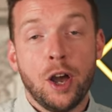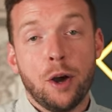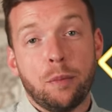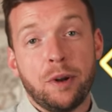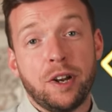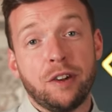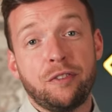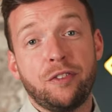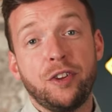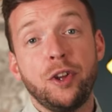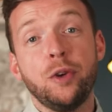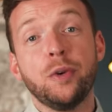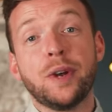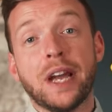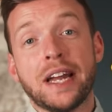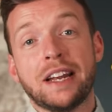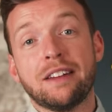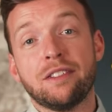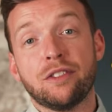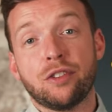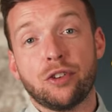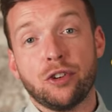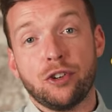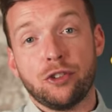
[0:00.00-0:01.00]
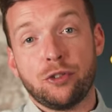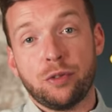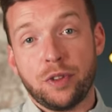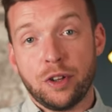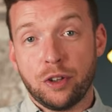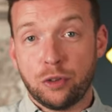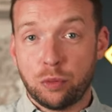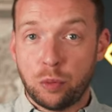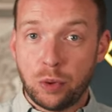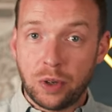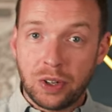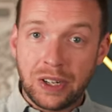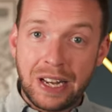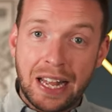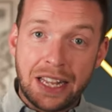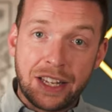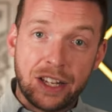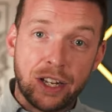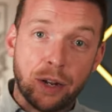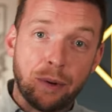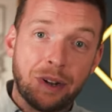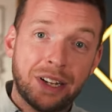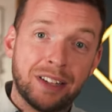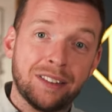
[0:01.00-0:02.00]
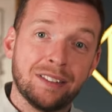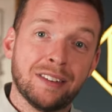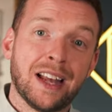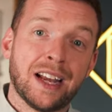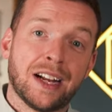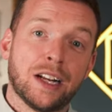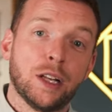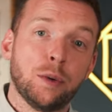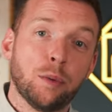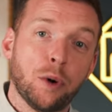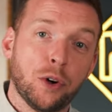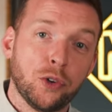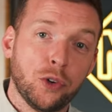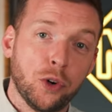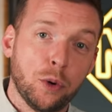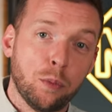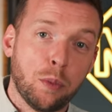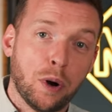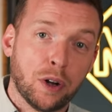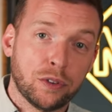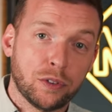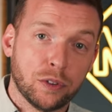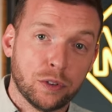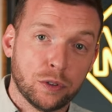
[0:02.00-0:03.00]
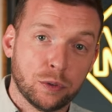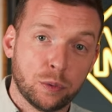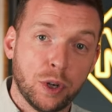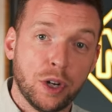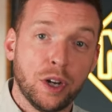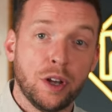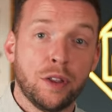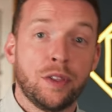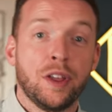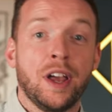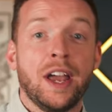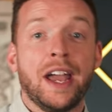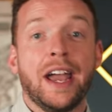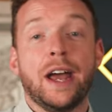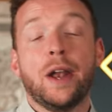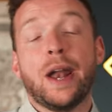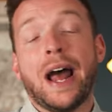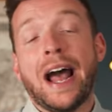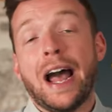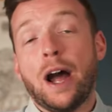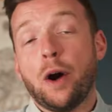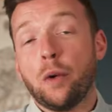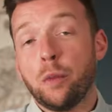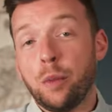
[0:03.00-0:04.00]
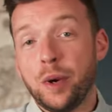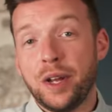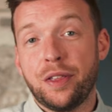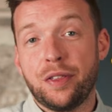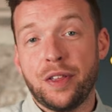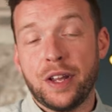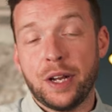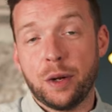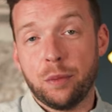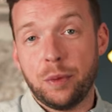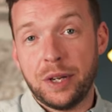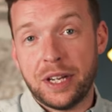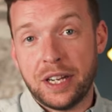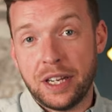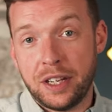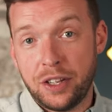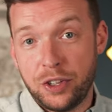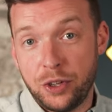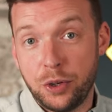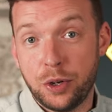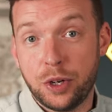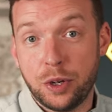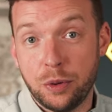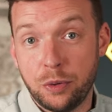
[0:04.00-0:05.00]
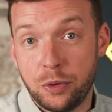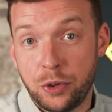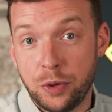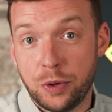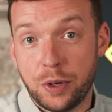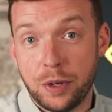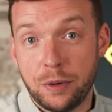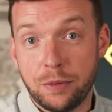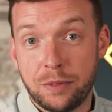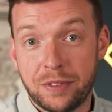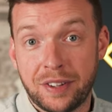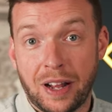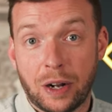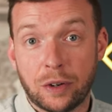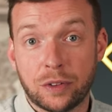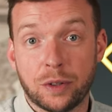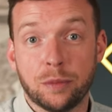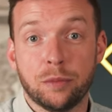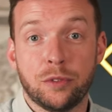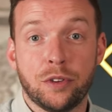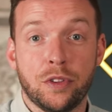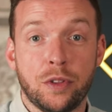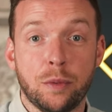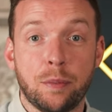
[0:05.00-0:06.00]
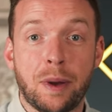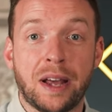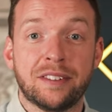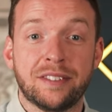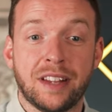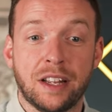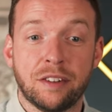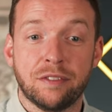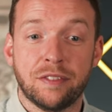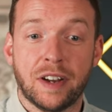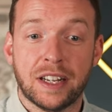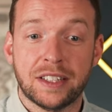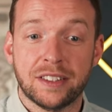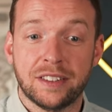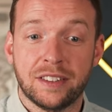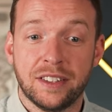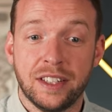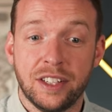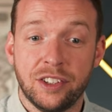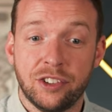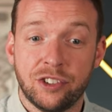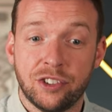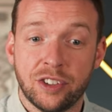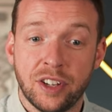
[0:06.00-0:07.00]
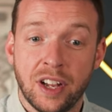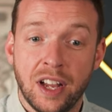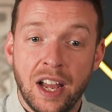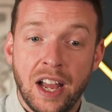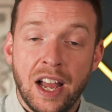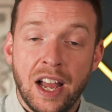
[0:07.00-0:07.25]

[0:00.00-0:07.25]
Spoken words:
But if you get in touch with us, we'll let you know exactly what your bottle's worth and how we think we can you can sell them to the best advantage.